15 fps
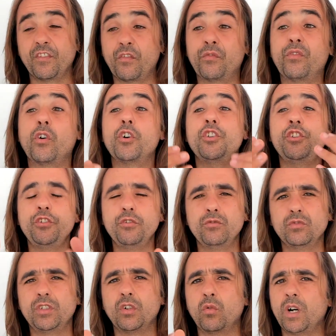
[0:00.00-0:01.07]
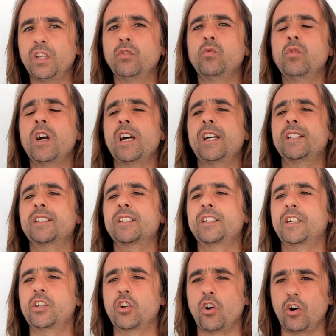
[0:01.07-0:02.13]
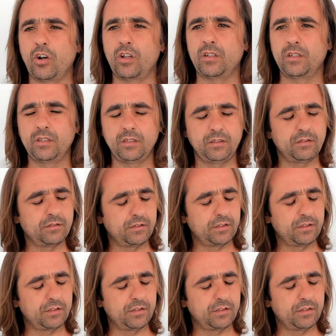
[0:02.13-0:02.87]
For you, the one who has the call,